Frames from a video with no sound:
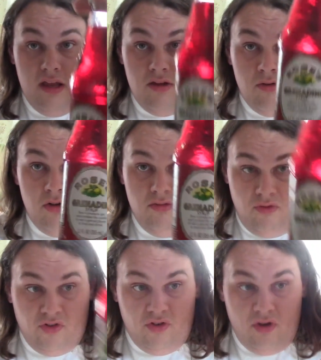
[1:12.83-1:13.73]
you could
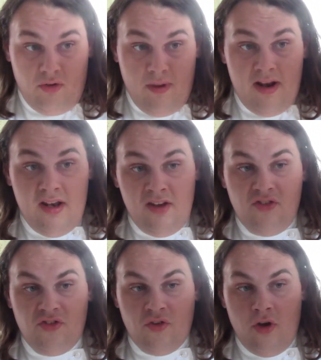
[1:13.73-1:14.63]
there's grenadine
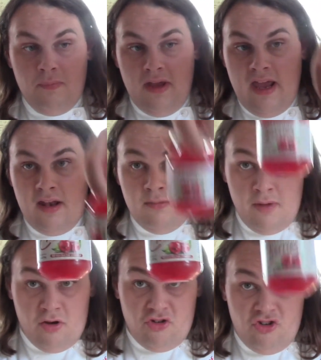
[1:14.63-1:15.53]
syrup and
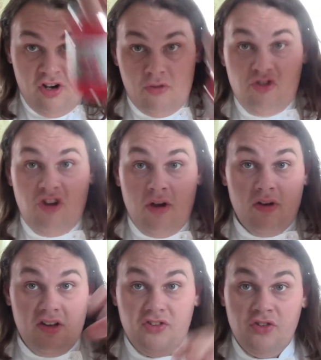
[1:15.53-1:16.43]
maraschino
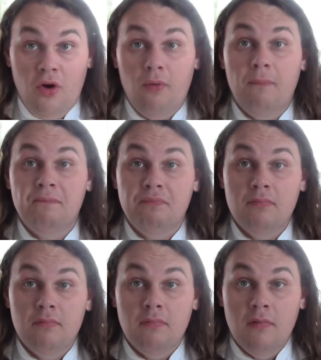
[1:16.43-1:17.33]
cherries. So
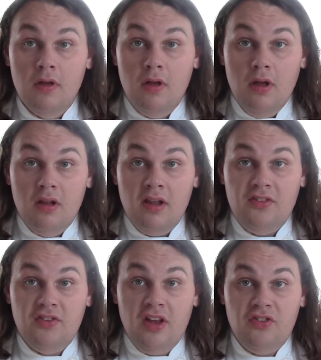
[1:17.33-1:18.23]

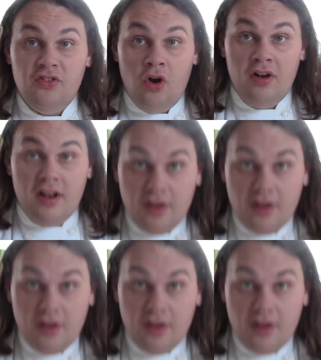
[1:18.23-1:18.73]
let's get started.